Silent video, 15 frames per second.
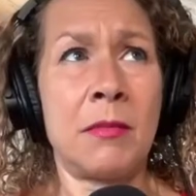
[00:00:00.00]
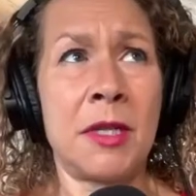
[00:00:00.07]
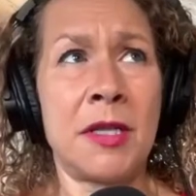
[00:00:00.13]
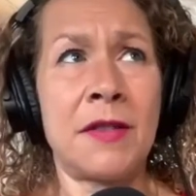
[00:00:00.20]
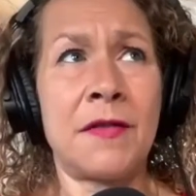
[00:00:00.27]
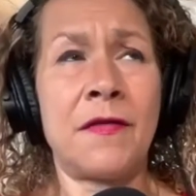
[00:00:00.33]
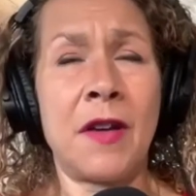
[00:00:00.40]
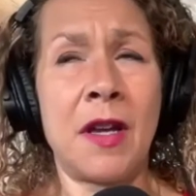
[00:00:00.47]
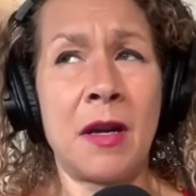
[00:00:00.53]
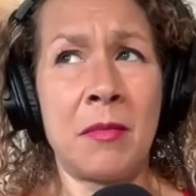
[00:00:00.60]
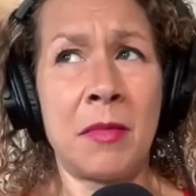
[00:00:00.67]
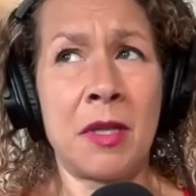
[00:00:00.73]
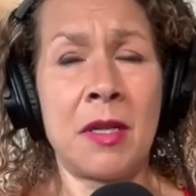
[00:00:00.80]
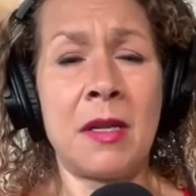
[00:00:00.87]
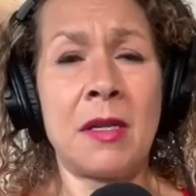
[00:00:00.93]

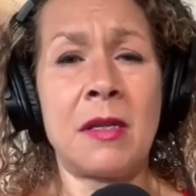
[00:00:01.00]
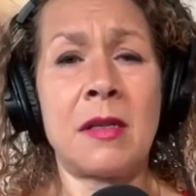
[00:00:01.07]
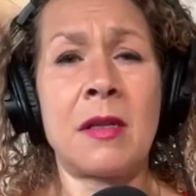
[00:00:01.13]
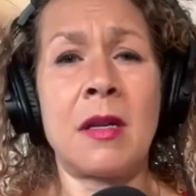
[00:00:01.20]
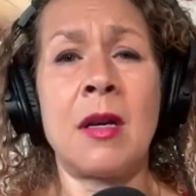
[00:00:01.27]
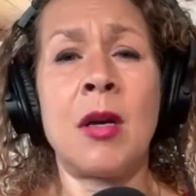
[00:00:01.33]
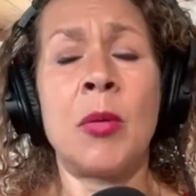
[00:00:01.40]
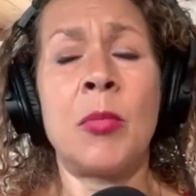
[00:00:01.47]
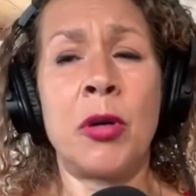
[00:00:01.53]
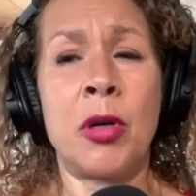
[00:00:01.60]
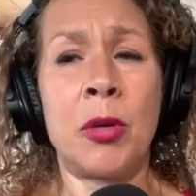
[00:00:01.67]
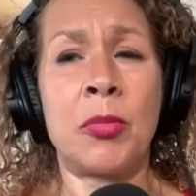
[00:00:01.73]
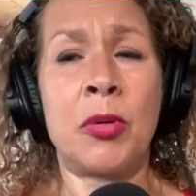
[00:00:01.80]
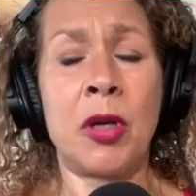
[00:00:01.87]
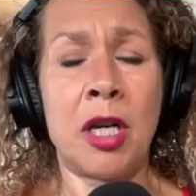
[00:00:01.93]
families
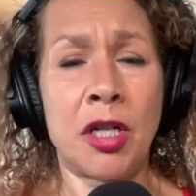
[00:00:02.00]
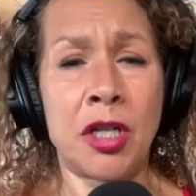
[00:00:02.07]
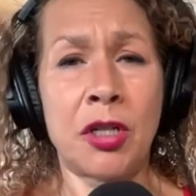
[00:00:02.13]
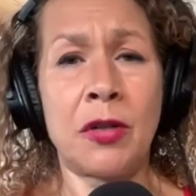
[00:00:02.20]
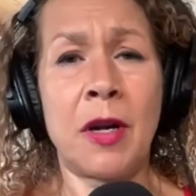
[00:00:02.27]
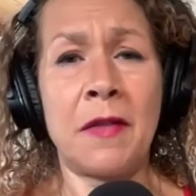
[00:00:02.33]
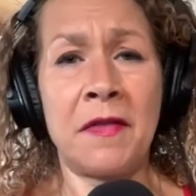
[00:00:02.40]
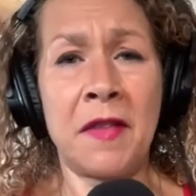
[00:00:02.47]
put pressure on them